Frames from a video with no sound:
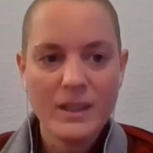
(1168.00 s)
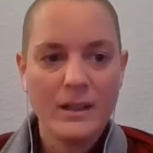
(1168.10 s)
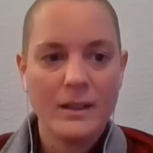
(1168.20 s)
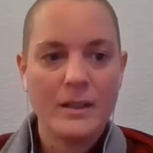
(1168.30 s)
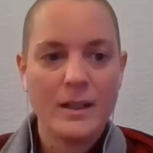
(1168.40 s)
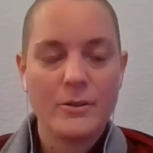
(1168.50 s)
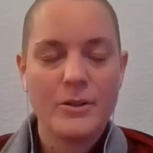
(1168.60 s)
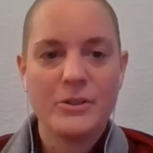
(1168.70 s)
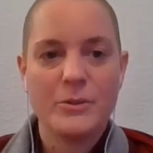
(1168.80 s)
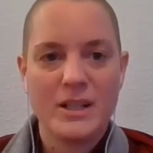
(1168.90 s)

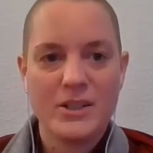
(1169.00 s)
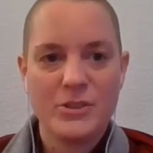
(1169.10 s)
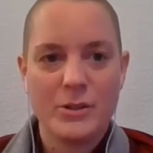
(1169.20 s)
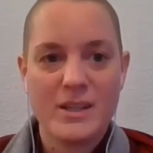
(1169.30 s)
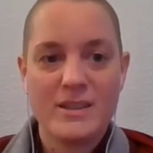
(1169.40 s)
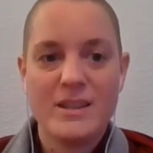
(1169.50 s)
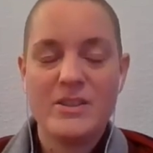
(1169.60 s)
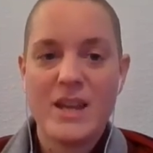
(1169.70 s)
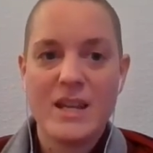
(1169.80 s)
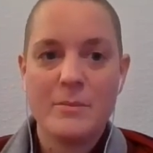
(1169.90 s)
According to other stories, he
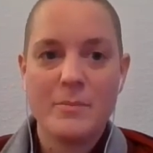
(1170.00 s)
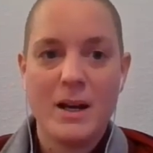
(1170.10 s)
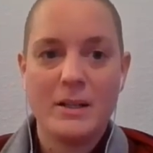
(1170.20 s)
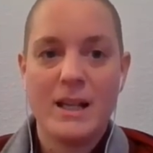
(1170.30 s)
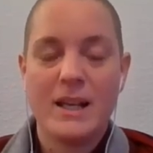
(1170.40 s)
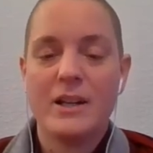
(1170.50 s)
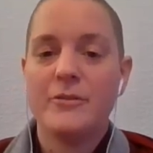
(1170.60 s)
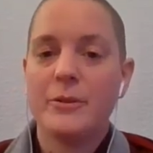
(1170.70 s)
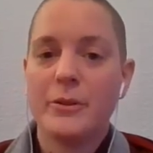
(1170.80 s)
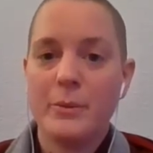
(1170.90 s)
stayed in Parilayaka
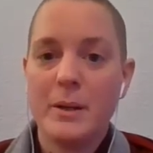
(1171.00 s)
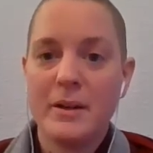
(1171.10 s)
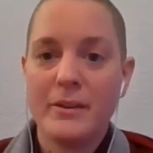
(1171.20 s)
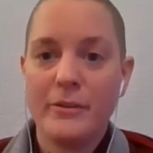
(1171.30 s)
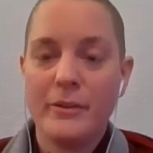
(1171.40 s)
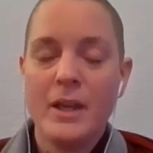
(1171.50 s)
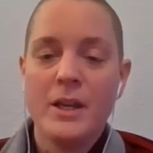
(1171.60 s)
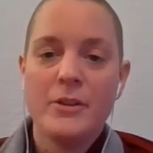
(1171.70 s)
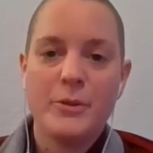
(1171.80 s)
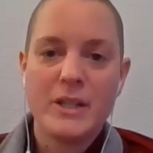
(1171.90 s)
for 3 months
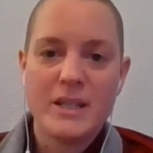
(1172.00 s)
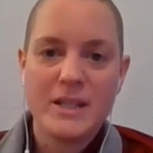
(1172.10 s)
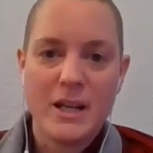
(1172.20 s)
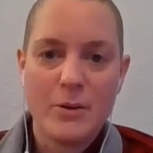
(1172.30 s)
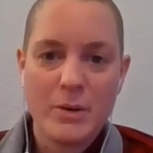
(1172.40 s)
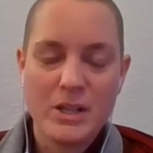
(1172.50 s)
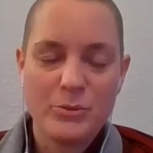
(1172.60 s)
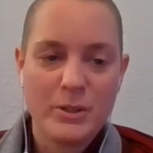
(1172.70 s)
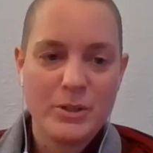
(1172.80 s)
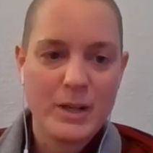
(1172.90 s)
for the entire rains
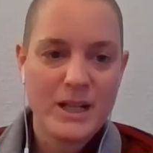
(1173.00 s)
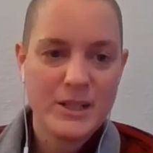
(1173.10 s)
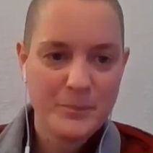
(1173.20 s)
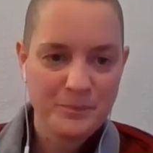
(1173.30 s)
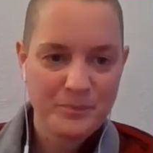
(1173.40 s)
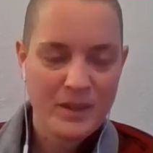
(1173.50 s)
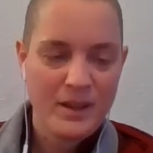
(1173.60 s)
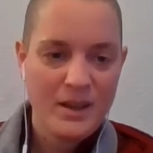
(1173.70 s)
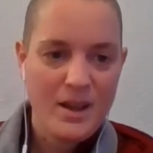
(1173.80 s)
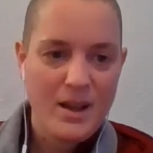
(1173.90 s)
retreat.
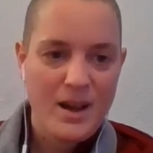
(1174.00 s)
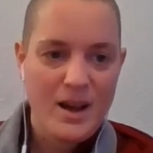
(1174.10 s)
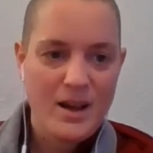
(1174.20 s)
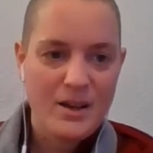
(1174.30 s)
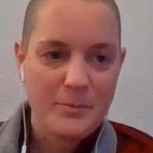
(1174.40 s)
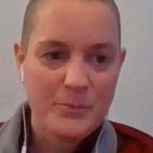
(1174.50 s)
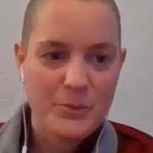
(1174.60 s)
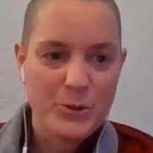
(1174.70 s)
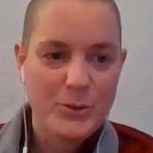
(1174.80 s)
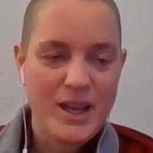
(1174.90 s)

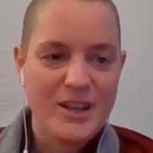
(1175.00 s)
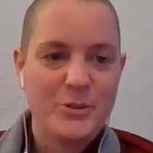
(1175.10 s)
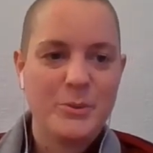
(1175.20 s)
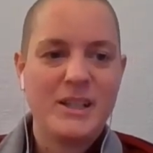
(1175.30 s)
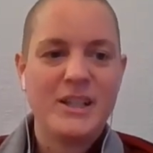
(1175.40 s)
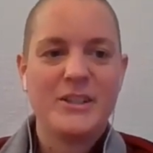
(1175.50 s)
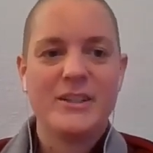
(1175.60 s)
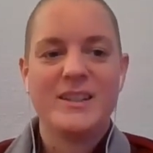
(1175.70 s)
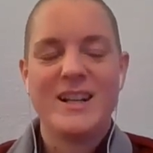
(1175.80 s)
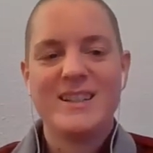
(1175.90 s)
So he had a really
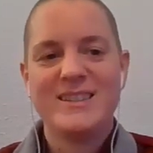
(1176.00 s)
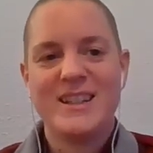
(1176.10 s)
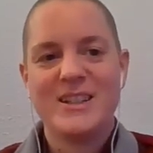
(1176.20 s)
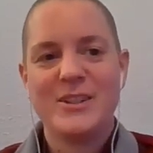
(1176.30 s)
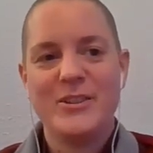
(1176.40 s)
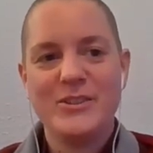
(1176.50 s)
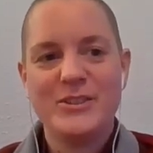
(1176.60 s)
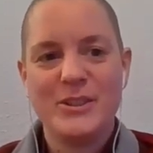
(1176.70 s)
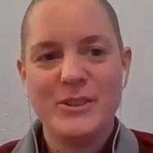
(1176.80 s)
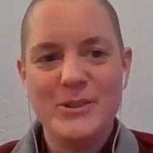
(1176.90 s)
nice and long
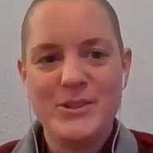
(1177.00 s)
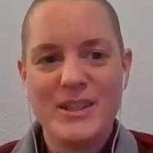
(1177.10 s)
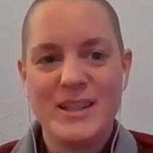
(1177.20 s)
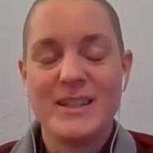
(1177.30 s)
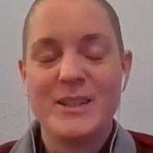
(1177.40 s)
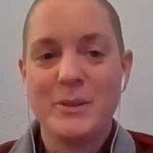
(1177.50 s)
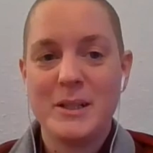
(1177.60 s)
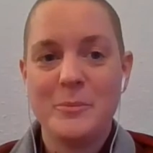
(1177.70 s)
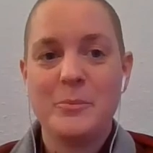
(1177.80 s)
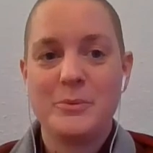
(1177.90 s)
seclusion and a
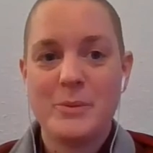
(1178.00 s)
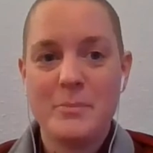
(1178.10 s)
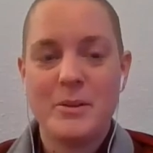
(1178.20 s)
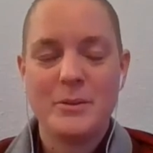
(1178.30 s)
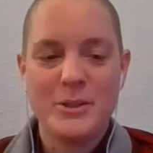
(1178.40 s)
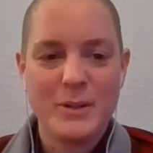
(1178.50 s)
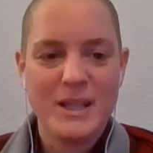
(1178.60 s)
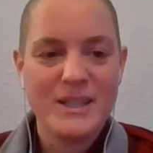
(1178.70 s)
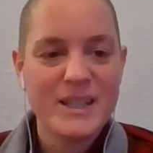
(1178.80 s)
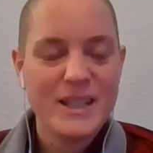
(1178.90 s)
real proper
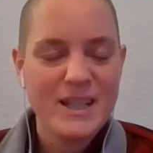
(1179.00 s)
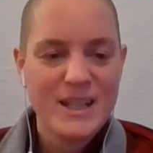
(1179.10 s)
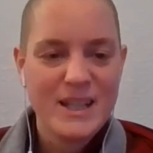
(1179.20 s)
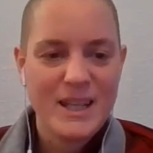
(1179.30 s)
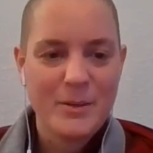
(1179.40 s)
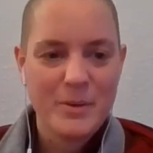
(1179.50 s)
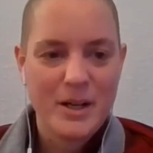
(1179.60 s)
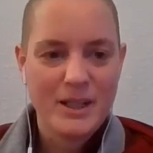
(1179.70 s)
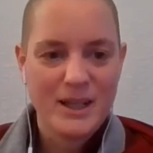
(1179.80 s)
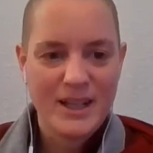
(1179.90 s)
retreat in
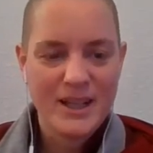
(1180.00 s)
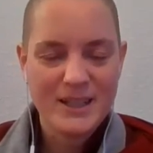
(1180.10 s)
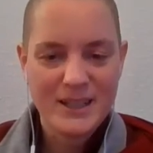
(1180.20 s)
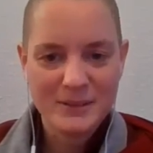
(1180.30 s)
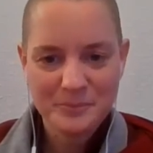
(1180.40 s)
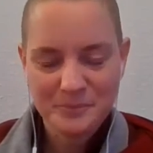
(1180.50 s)
Parilayaka.